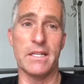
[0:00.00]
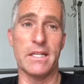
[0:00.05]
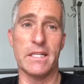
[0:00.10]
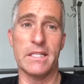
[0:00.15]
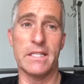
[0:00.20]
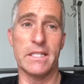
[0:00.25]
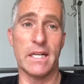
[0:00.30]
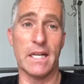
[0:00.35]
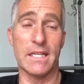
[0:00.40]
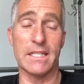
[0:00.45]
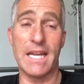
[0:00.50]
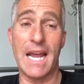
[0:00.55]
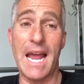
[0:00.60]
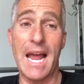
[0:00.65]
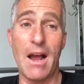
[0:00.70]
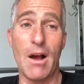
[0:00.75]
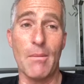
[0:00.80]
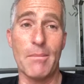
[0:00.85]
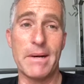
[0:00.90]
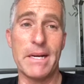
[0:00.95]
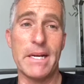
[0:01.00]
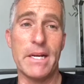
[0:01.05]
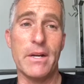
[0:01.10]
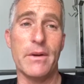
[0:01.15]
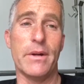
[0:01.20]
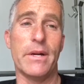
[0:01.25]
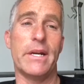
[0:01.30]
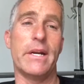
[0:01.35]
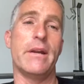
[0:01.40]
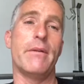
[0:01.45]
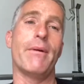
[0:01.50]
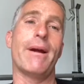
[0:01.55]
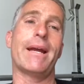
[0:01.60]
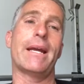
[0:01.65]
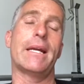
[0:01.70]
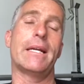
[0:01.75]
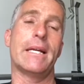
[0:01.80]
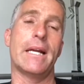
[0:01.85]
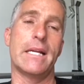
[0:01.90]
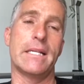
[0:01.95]
Doesn't tell us how, but he knew it and he
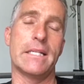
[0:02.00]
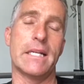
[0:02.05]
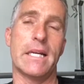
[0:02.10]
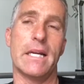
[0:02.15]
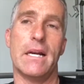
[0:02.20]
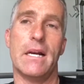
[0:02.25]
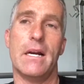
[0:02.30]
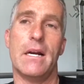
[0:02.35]
recognized it.